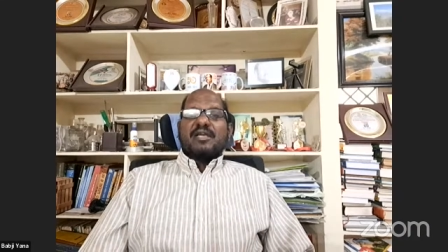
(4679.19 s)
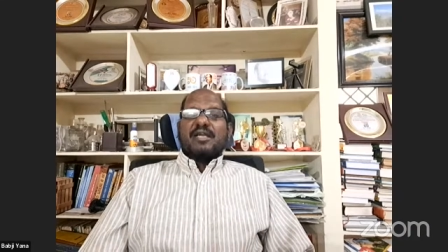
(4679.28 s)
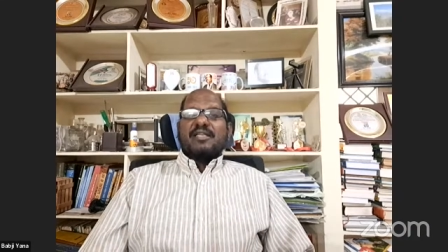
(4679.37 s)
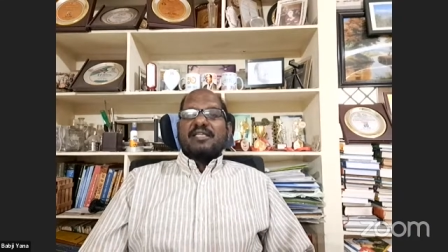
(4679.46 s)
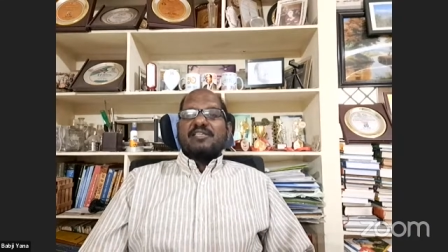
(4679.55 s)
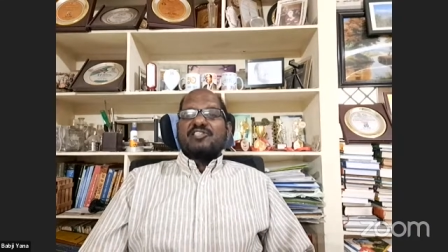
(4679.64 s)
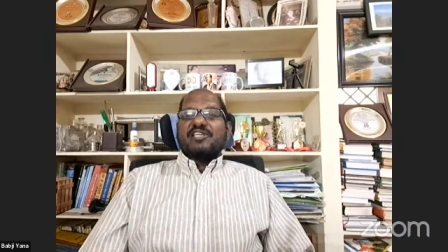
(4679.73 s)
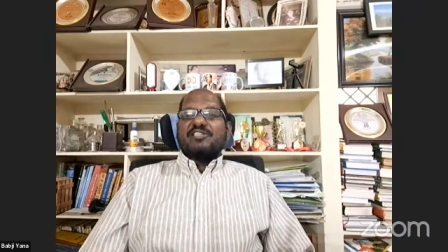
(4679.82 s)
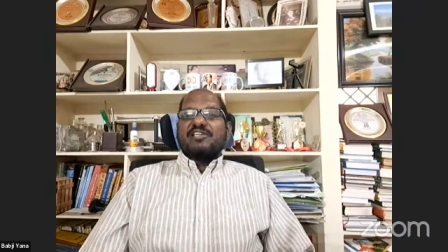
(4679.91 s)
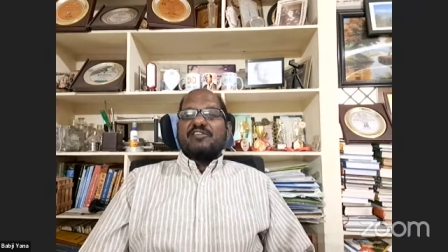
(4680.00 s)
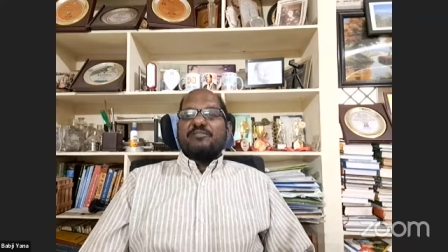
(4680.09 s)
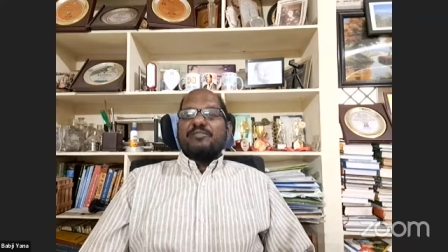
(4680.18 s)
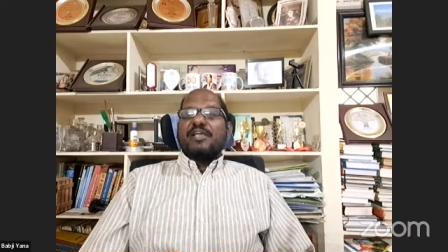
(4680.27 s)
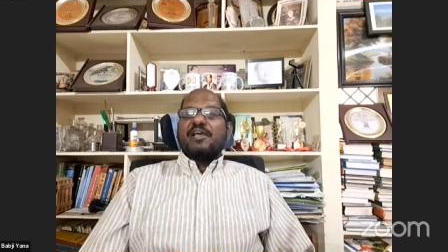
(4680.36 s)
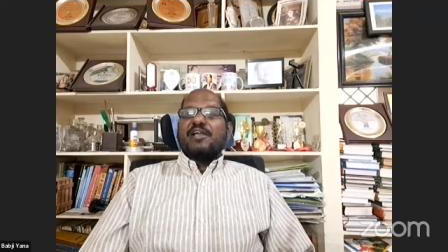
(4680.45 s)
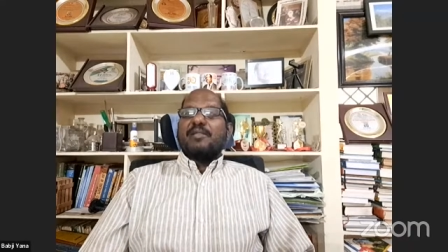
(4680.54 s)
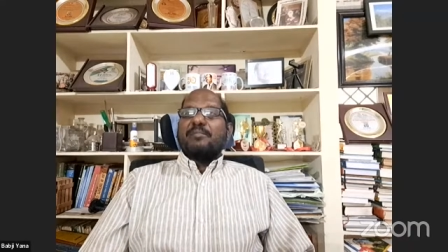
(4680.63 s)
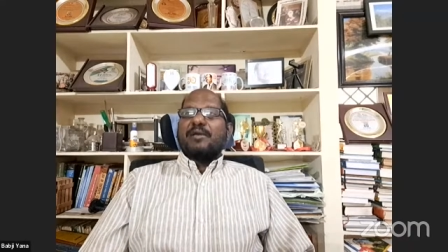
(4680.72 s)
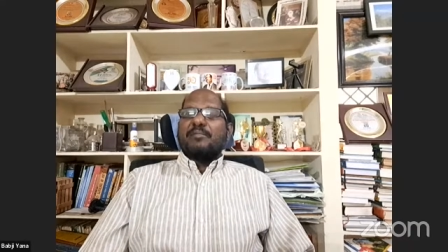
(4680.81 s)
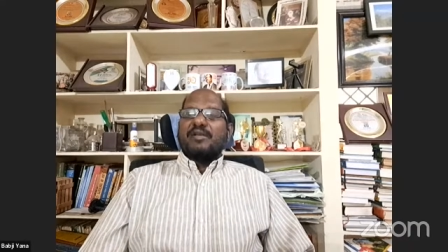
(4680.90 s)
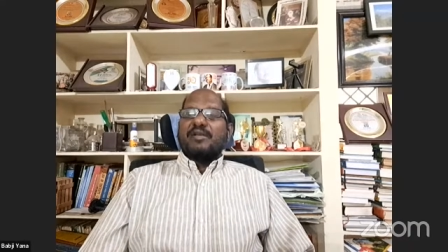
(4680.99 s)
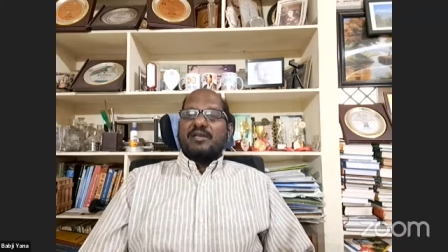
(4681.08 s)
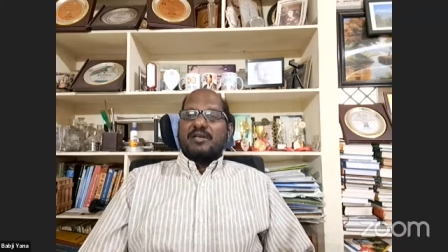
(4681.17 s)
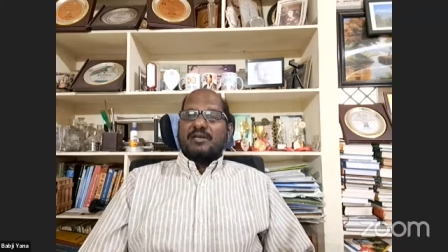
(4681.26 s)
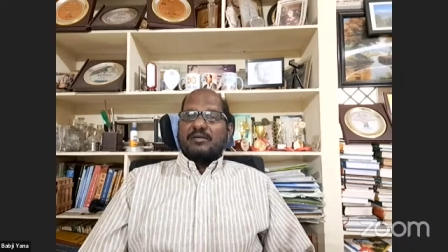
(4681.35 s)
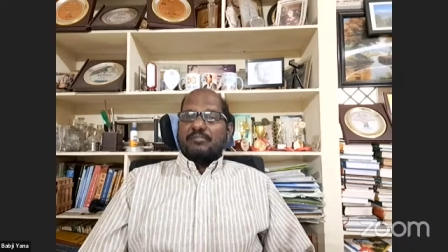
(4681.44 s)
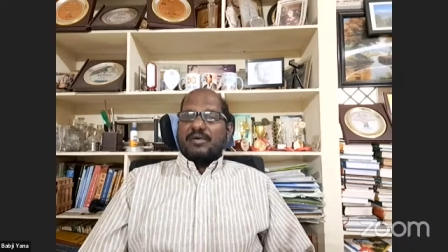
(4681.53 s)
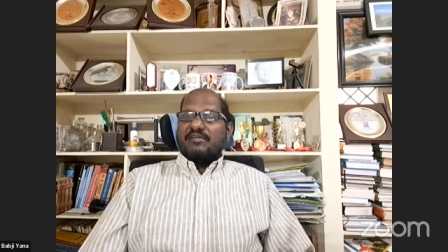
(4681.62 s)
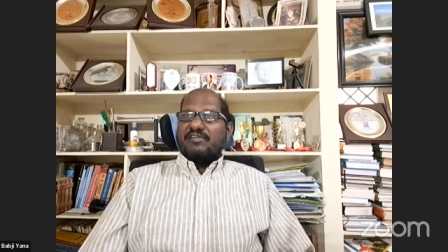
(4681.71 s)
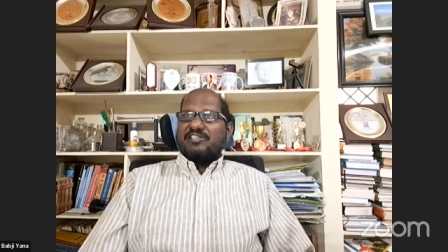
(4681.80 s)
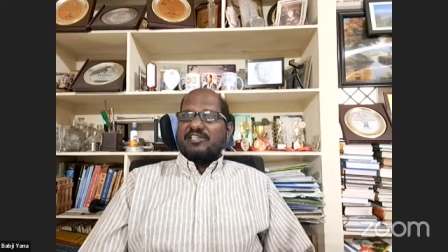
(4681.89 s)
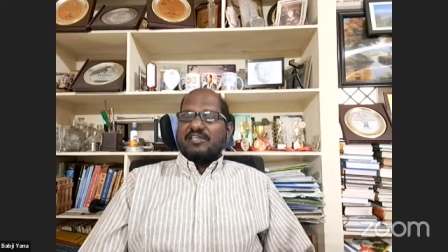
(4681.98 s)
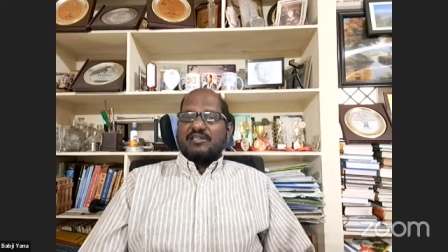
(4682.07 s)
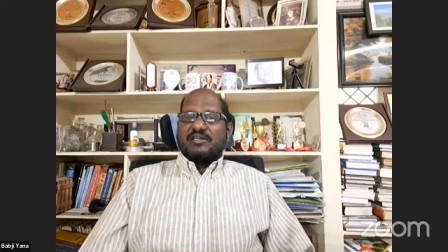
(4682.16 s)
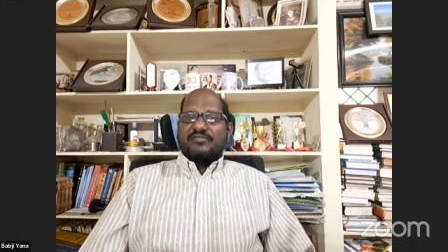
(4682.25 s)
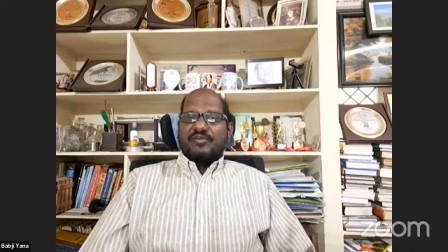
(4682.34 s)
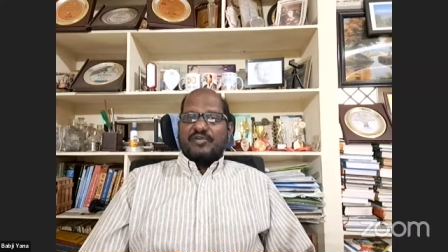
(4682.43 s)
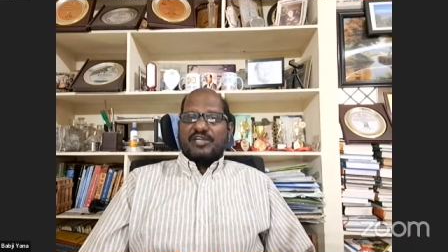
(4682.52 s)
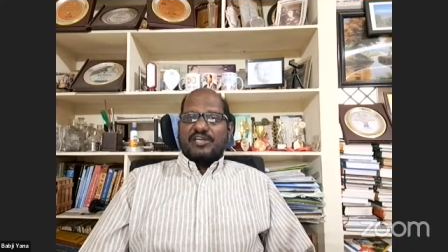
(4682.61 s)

And then structure of PR department in private sector, if you